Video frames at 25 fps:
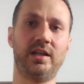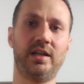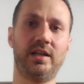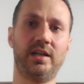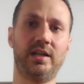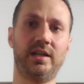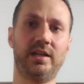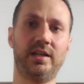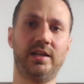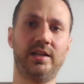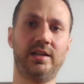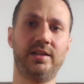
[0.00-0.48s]

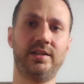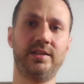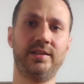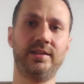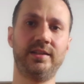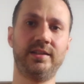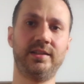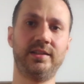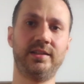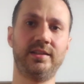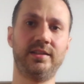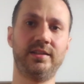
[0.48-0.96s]
uh,
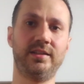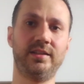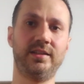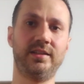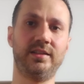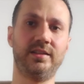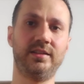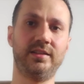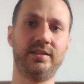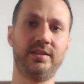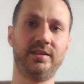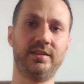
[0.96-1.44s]

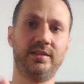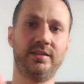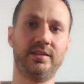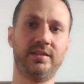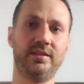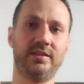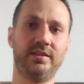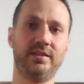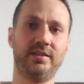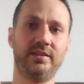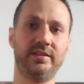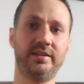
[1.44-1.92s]

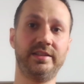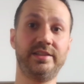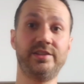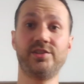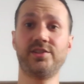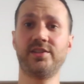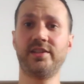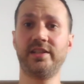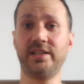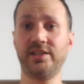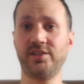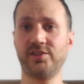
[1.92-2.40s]

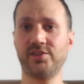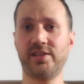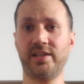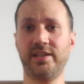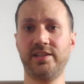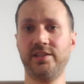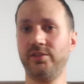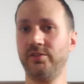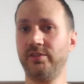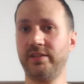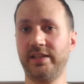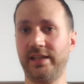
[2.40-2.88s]
these things
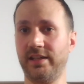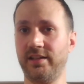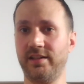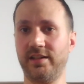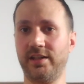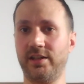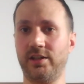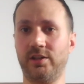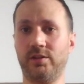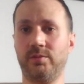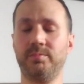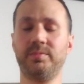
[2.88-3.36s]
that you can't
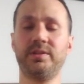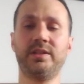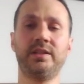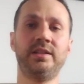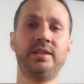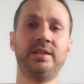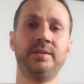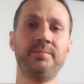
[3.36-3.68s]
help.